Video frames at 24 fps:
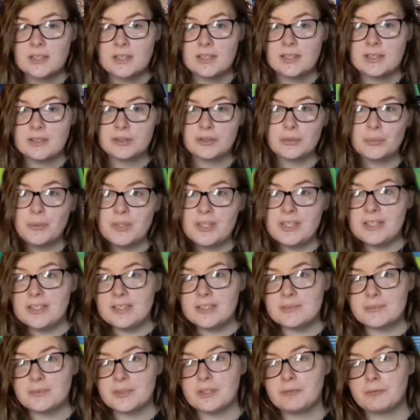in the
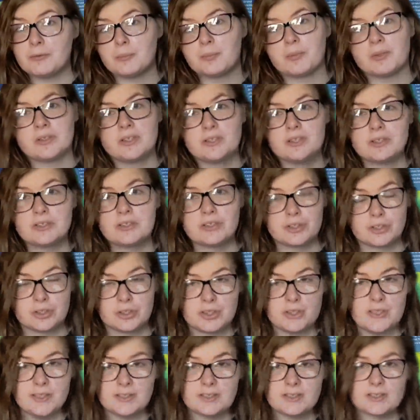20s, when they were building the
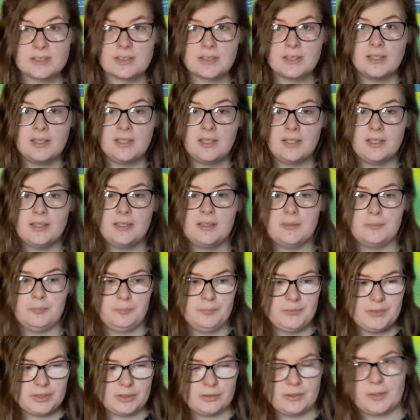streets,
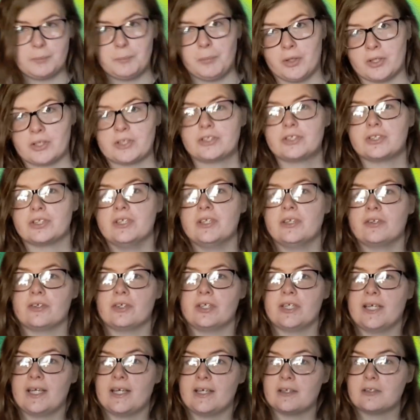so like Park Street and
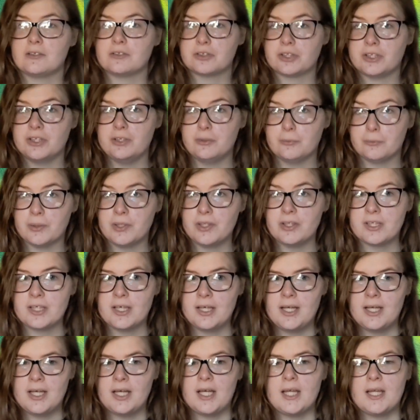38th Street North,
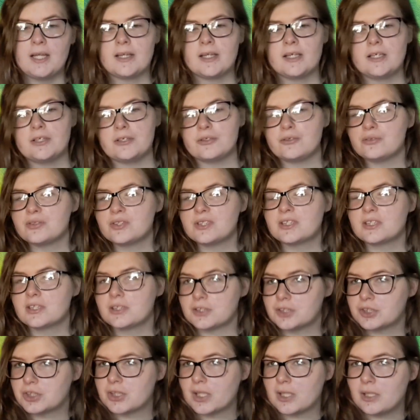they used
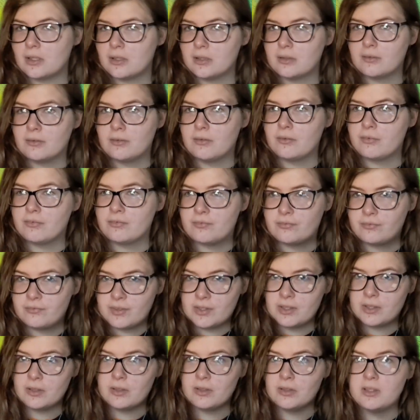the shell
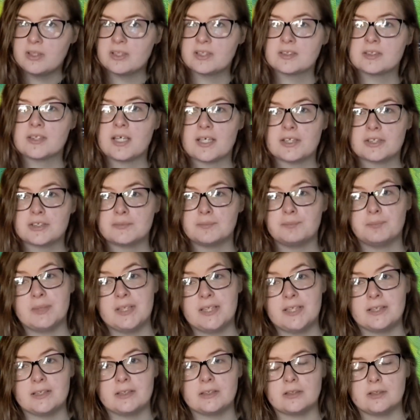fill /
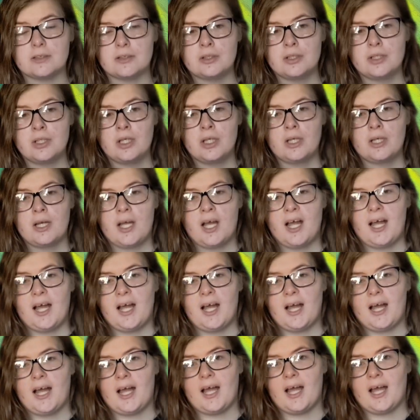midden
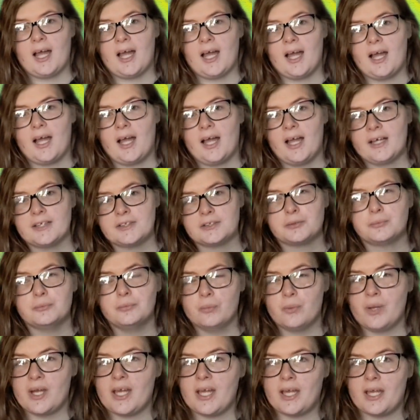as a
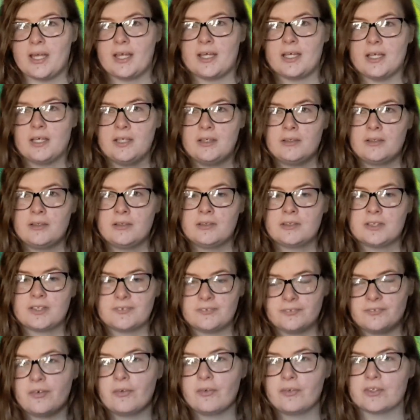way to
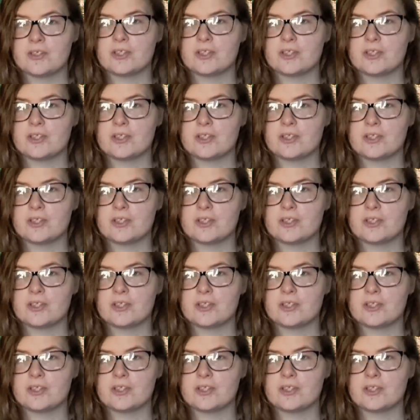fill the